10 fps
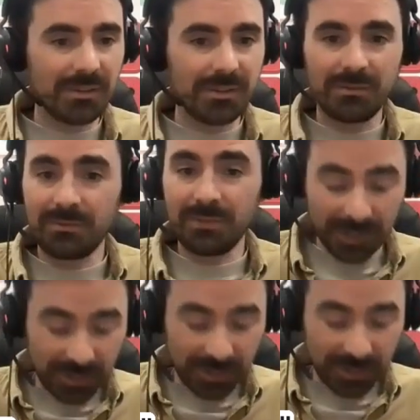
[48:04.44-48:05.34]
here.
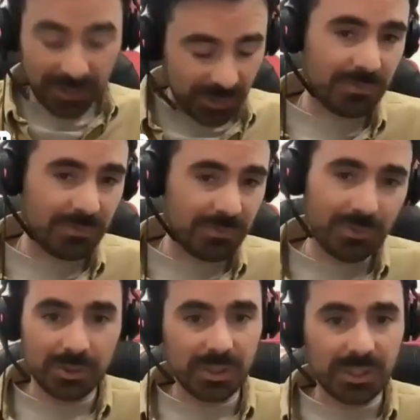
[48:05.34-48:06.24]
Thank you
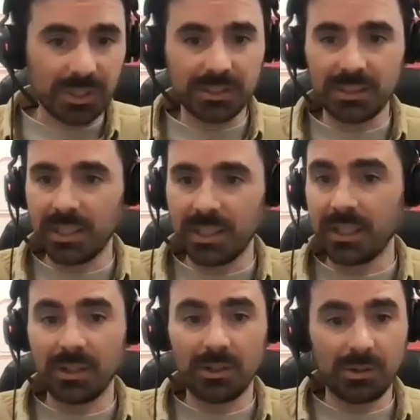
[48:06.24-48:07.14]
for joining us
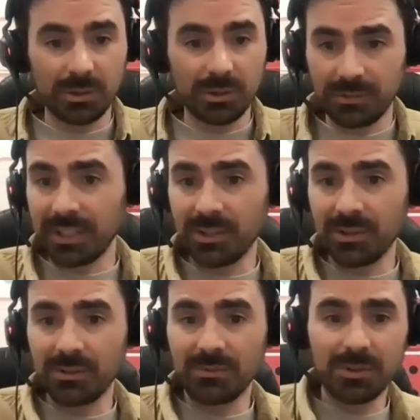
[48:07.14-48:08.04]
today. Also,
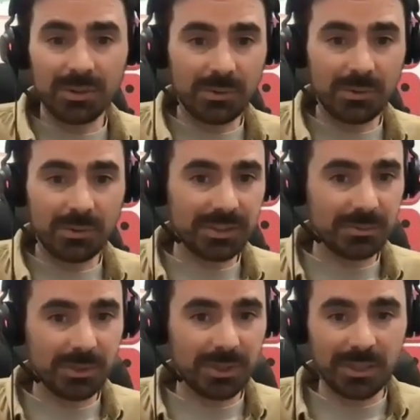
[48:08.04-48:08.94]
thank you for the
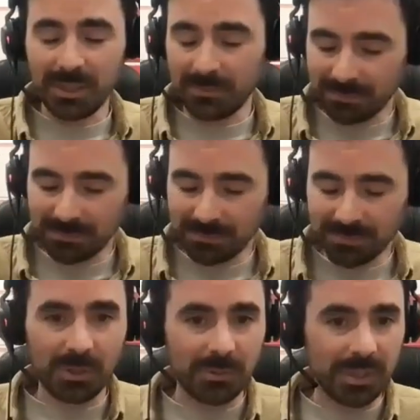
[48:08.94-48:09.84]
questions put in.
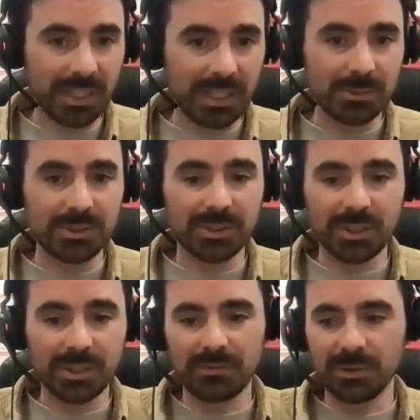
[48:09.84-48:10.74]
I'm sorry we weren't
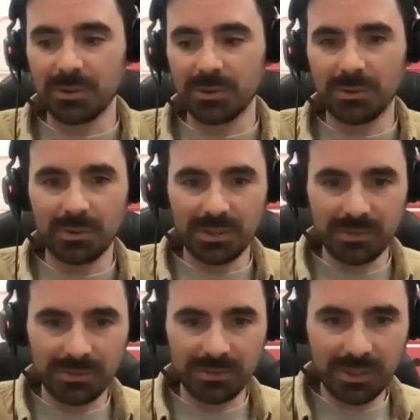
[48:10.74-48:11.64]
able to go through
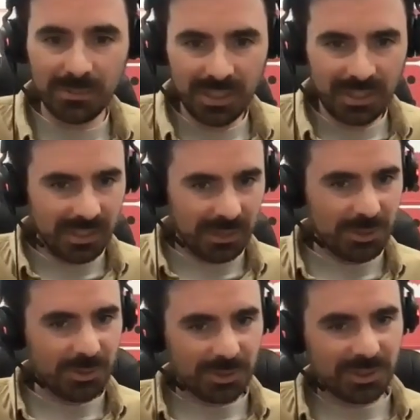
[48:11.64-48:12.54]
all of them.
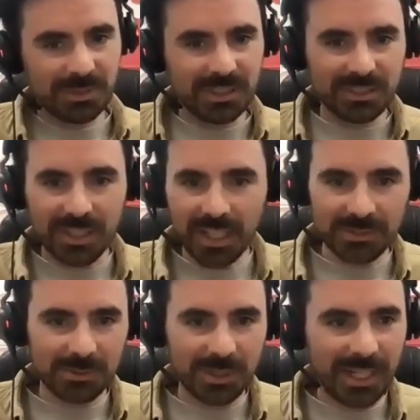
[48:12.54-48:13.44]
I'm sure some of
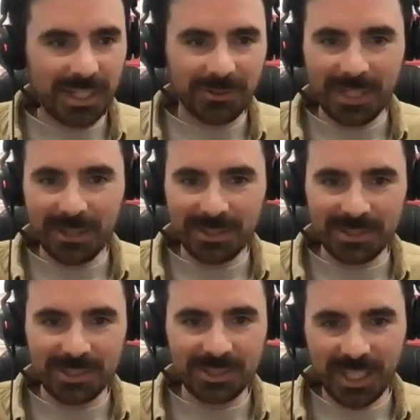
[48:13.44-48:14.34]
these guys will hang
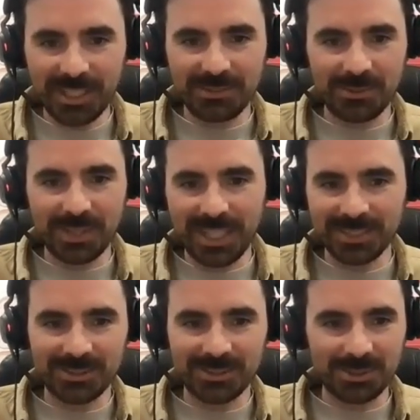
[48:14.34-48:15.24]
around in the chat if
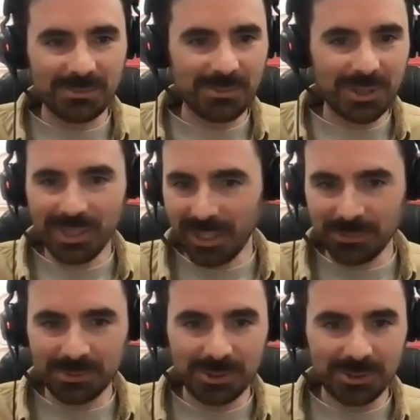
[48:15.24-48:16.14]
you want to ask them some
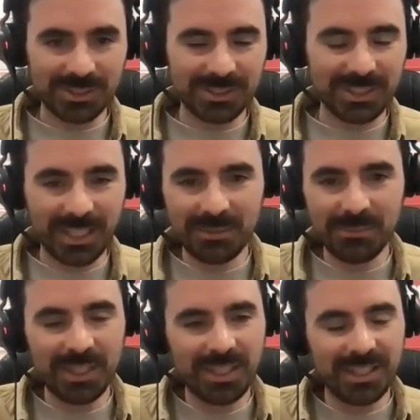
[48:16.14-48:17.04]
more, and I will do the
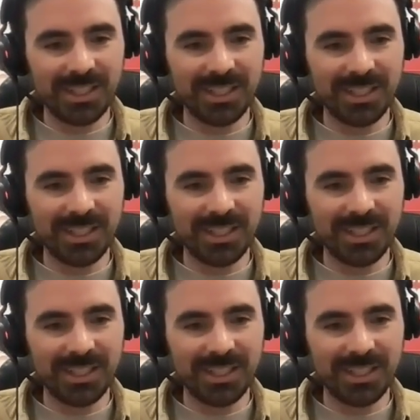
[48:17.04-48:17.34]
same.